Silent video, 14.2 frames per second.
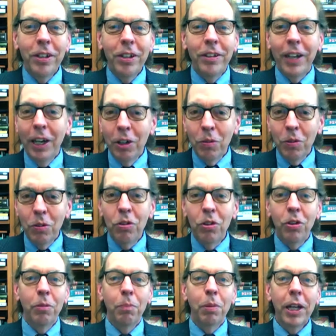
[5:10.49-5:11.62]
The tariffs are
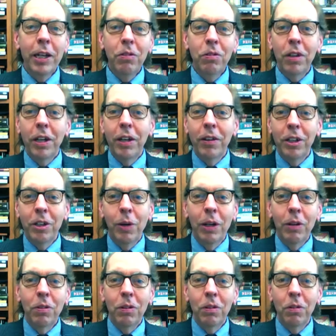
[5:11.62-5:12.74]
still in place. Uh, the
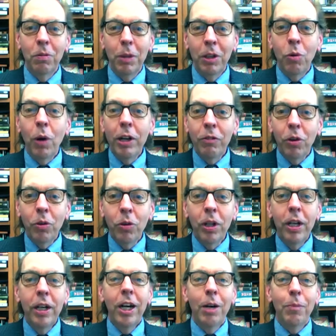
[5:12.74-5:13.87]
U.S. is being quite vocal
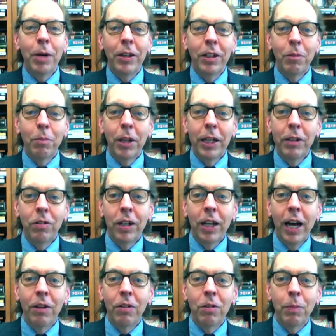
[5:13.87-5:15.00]
about the complaints it
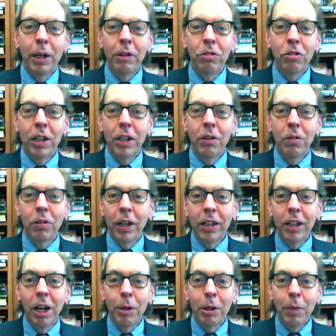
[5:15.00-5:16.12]
has about China's
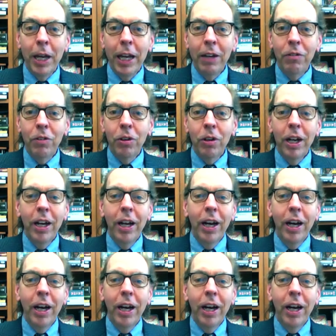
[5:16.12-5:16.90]
economic behavior,